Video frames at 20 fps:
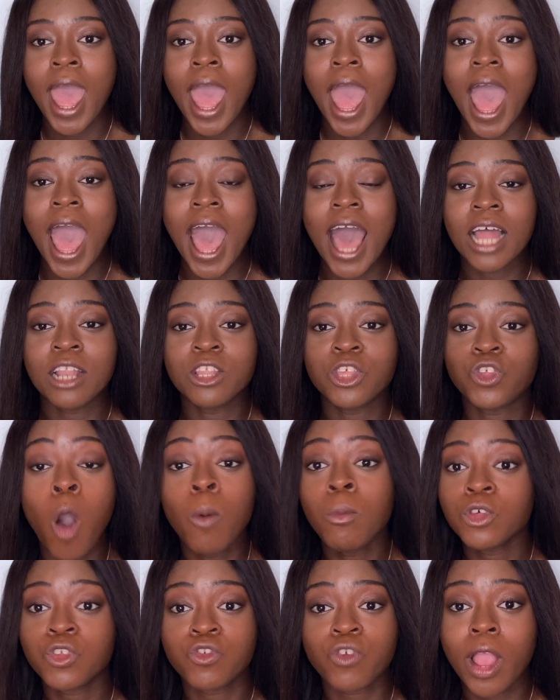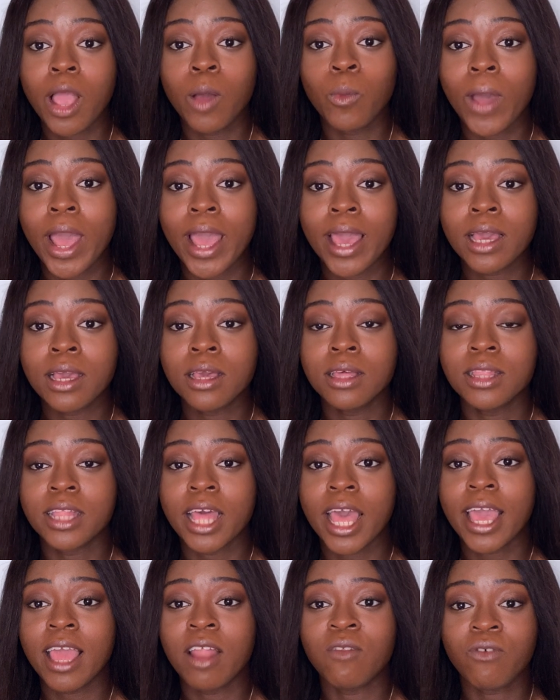and almost straight away
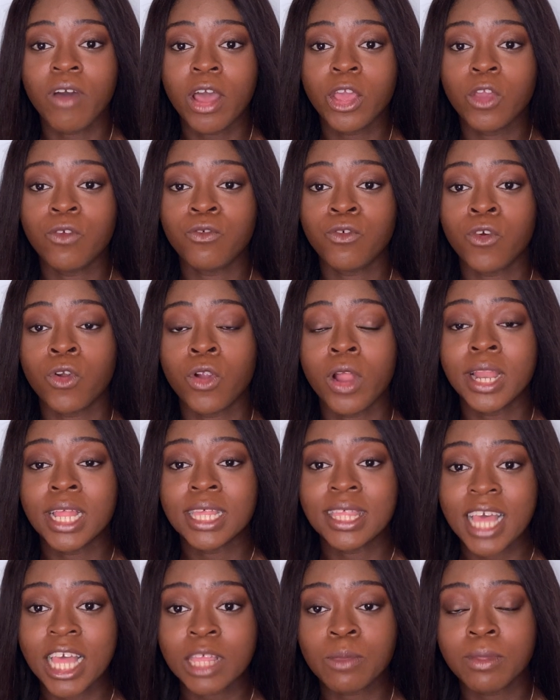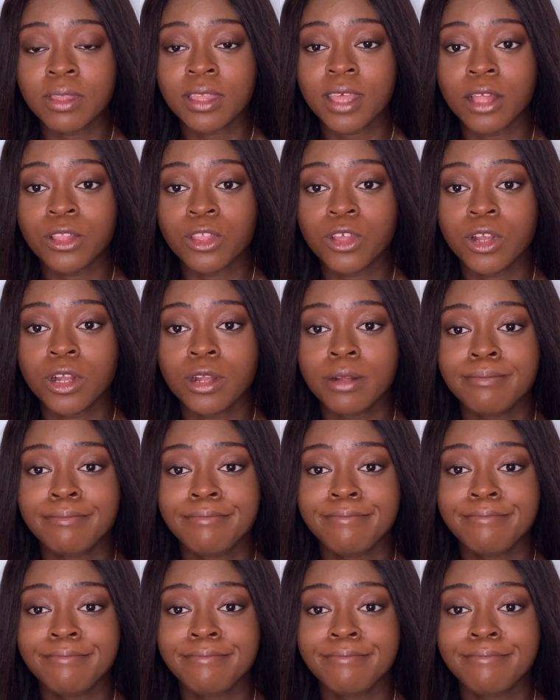they invite you for an assessment center